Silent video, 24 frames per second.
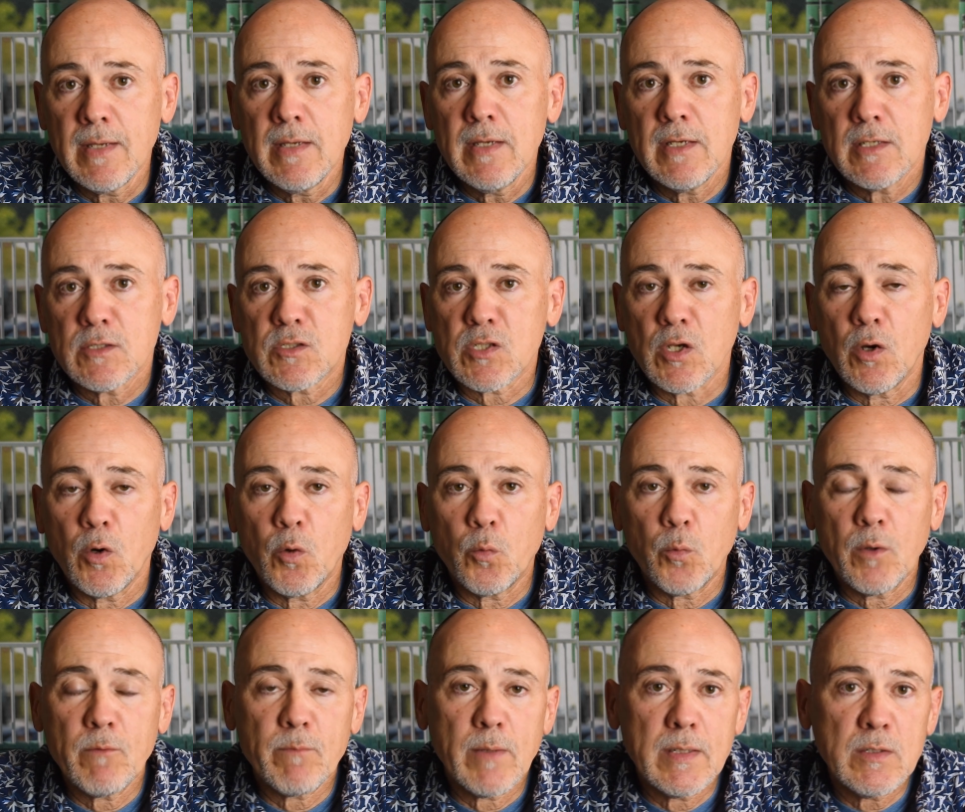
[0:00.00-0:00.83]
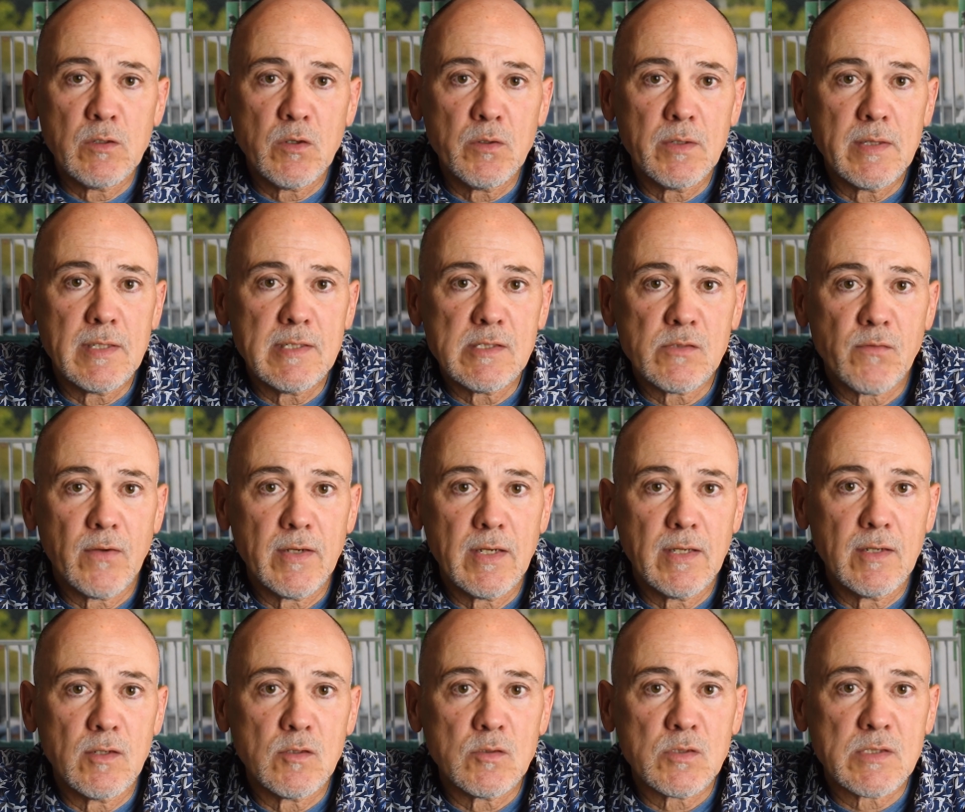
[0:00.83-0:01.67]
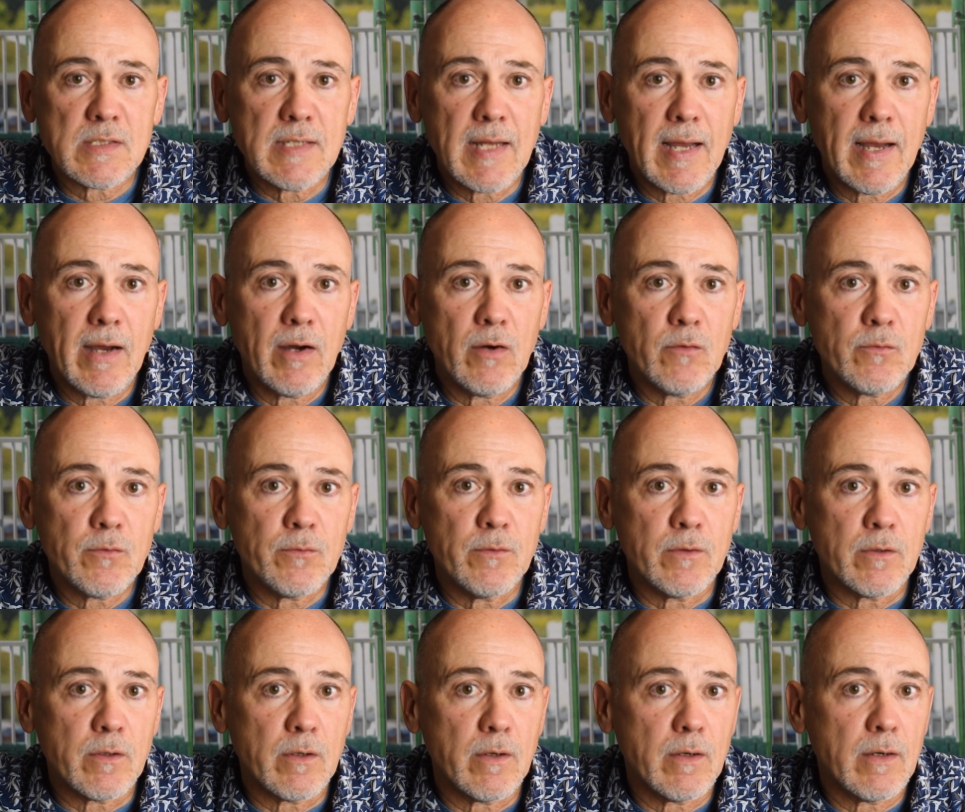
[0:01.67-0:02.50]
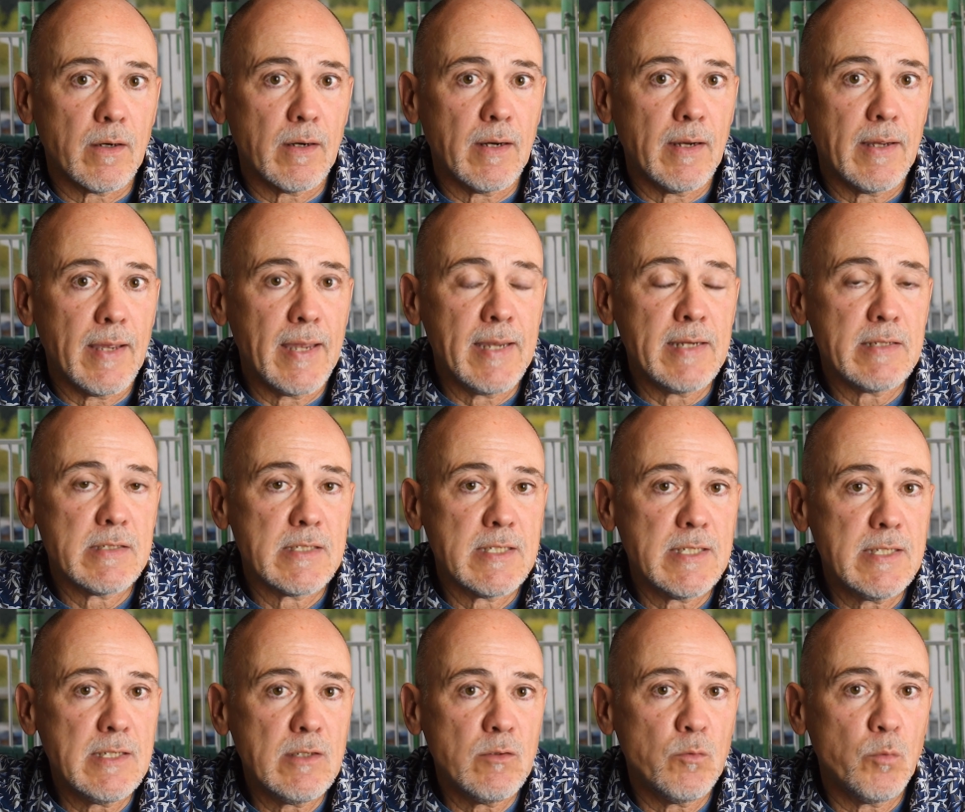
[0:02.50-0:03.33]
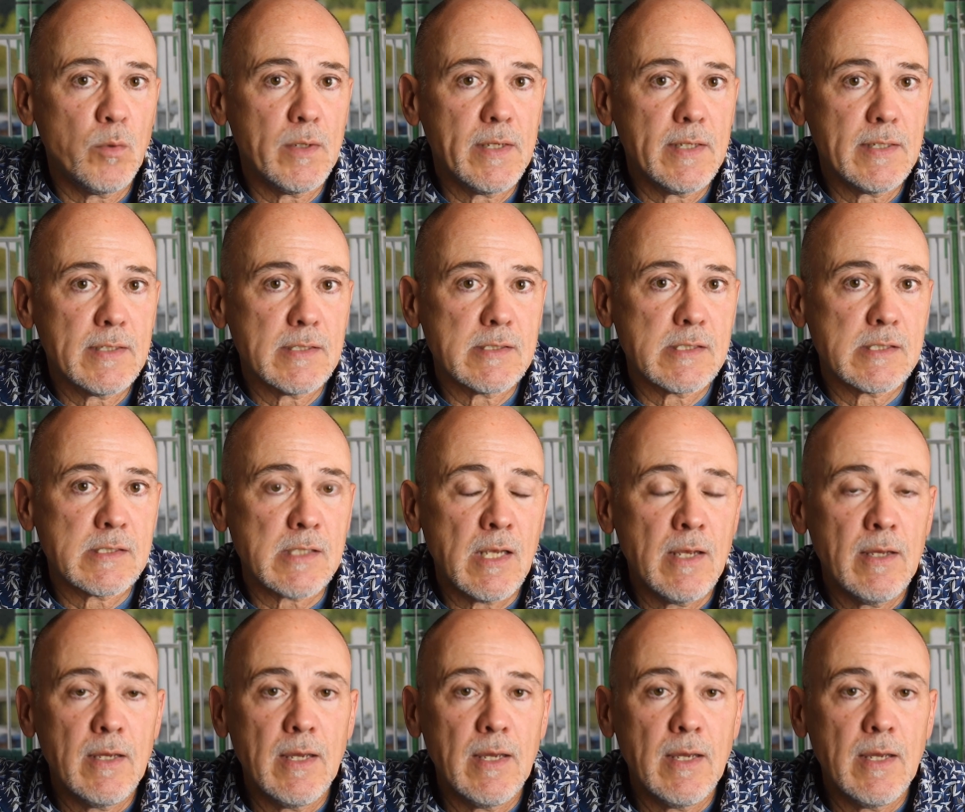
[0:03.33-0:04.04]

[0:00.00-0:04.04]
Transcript: So we've been doing these videos now for 18 weeks.